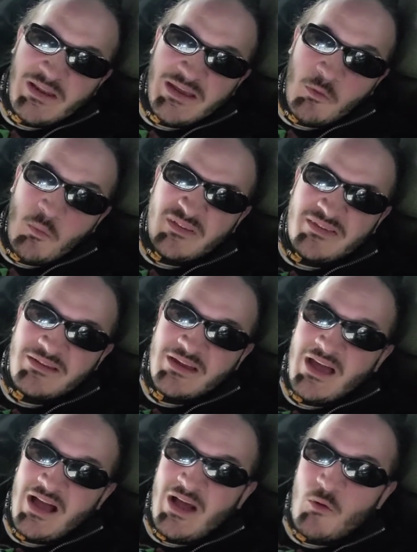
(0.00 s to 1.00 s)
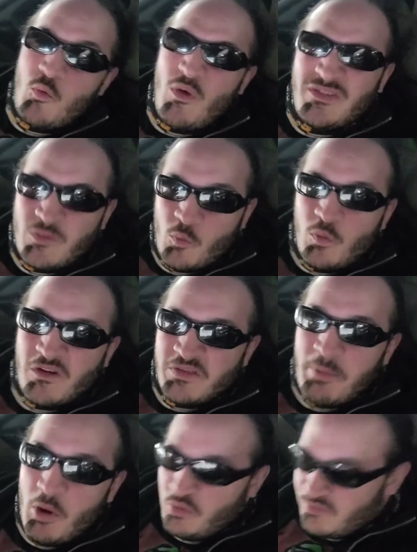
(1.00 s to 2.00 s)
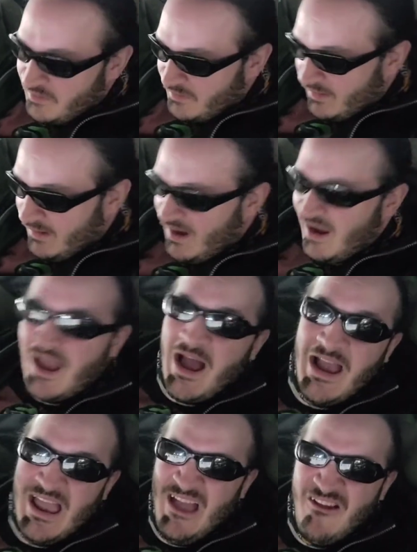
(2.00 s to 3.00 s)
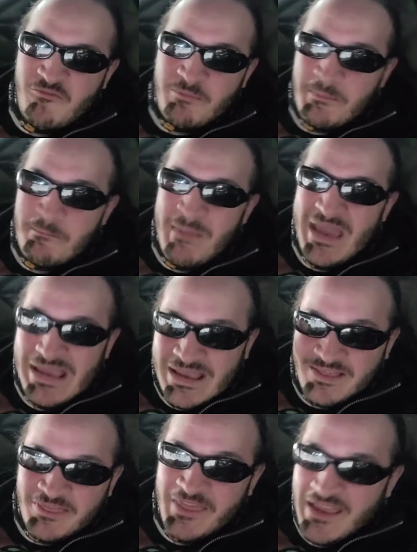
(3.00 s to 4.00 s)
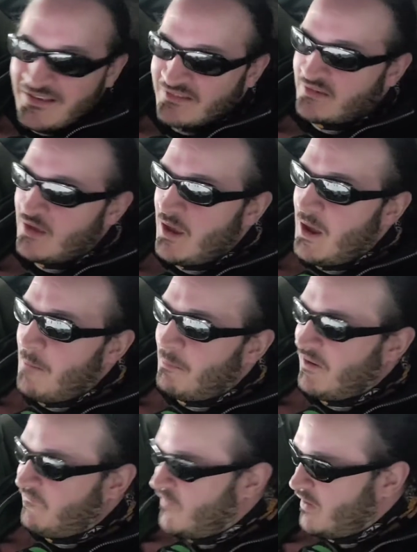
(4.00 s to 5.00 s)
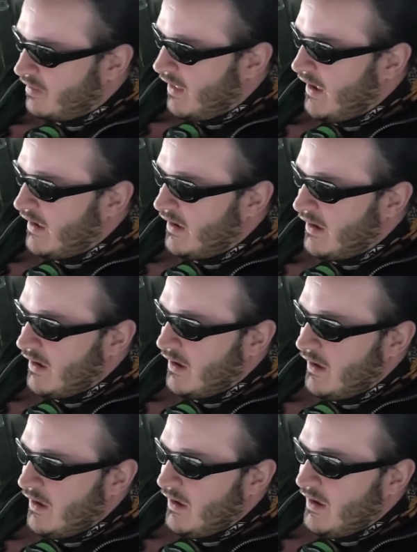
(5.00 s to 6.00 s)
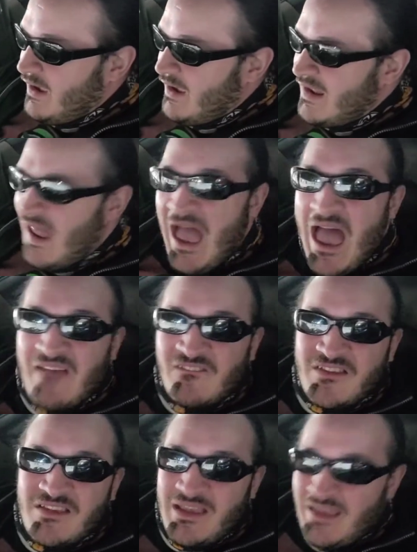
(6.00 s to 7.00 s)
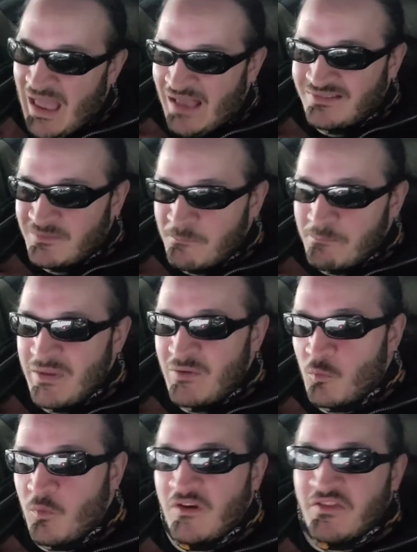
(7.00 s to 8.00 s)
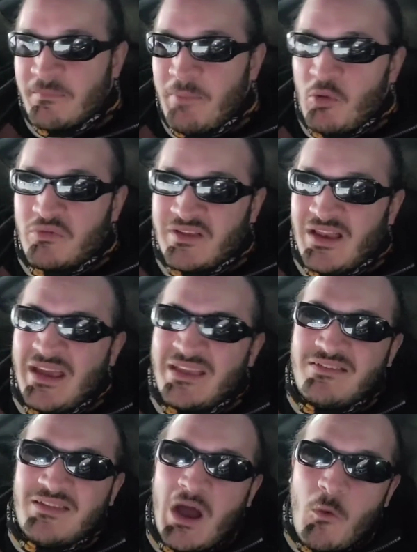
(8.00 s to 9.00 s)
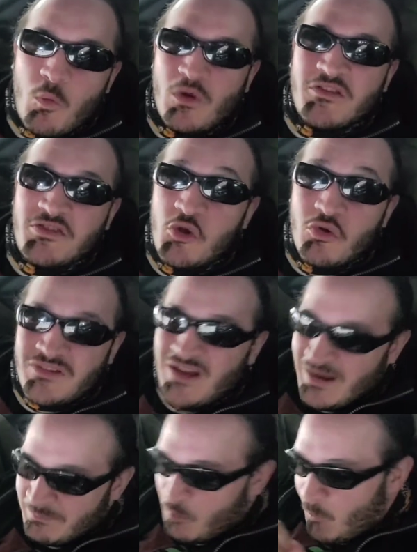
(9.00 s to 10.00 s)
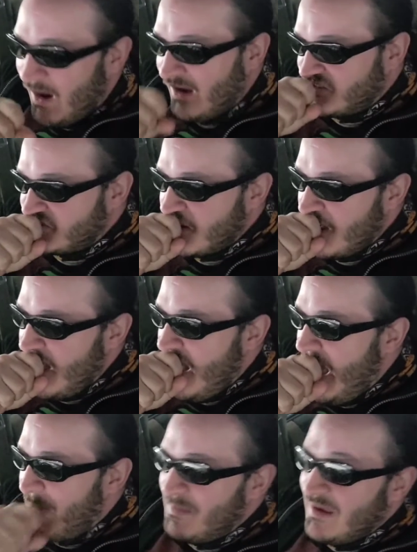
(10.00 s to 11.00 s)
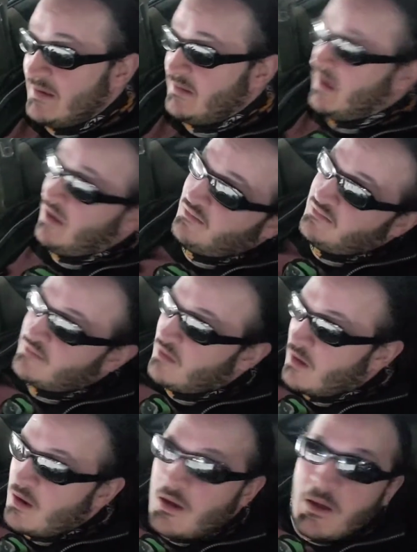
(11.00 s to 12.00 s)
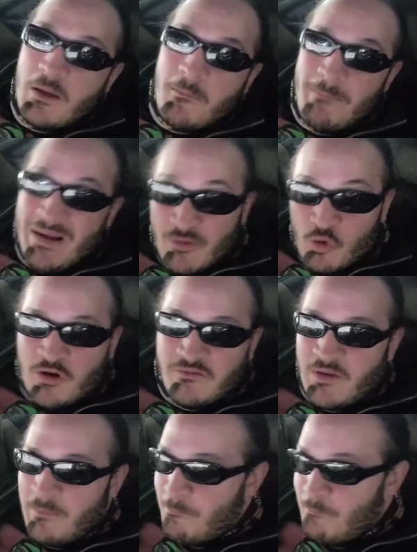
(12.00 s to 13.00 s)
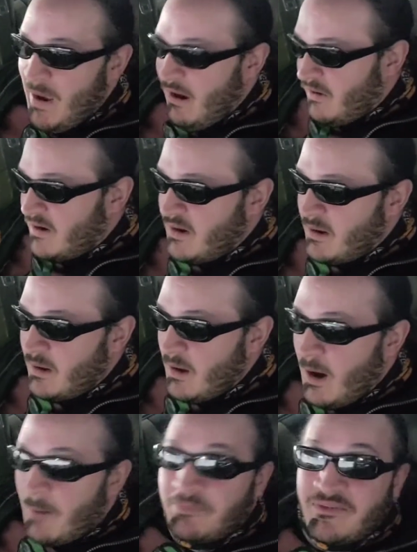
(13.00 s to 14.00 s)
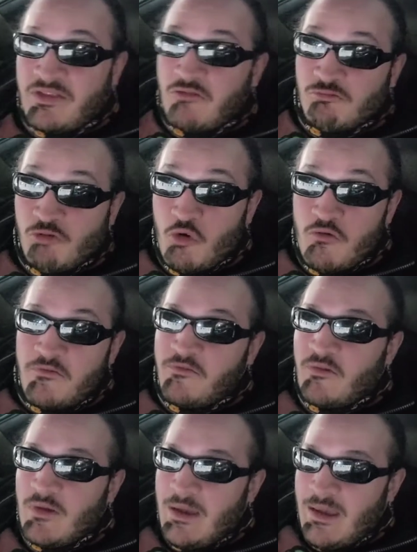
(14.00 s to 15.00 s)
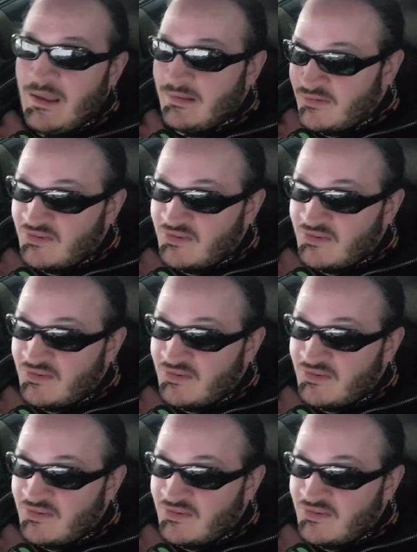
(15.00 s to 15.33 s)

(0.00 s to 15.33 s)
like it wasn't worth posting. Like, I have been making things, but I feel like It hasn't been worth posting. Like, it's not worth your time to watch. I mean, yes, my Corvette buried up to the roof in